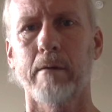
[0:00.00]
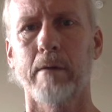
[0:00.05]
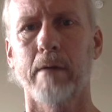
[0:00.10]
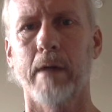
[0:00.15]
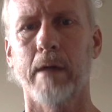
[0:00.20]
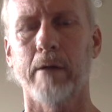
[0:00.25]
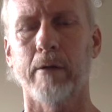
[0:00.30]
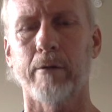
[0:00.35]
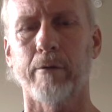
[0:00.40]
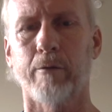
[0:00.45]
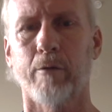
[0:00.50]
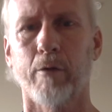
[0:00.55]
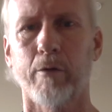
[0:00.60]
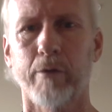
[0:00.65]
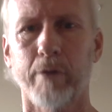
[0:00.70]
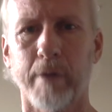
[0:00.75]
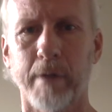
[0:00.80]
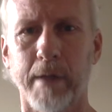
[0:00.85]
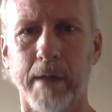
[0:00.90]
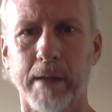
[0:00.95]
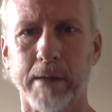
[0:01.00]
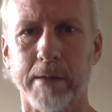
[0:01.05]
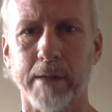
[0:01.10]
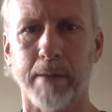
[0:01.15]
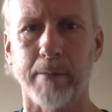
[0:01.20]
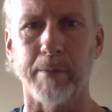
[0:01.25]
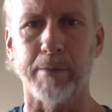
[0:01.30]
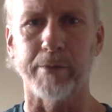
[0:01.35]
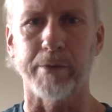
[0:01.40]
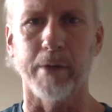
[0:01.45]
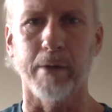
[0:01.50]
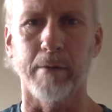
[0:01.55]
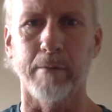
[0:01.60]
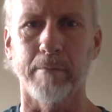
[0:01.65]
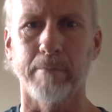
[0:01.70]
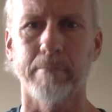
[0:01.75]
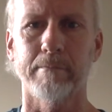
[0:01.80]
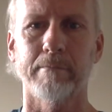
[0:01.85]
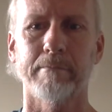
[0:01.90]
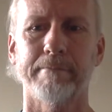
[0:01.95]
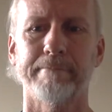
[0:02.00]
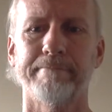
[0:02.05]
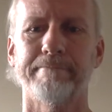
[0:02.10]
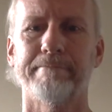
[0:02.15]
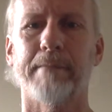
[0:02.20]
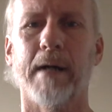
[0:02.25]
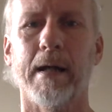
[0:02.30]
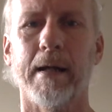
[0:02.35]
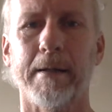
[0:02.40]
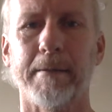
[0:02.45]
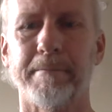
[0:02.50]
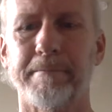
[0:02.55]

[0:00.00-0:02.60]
And look forward to the next episode. Bye.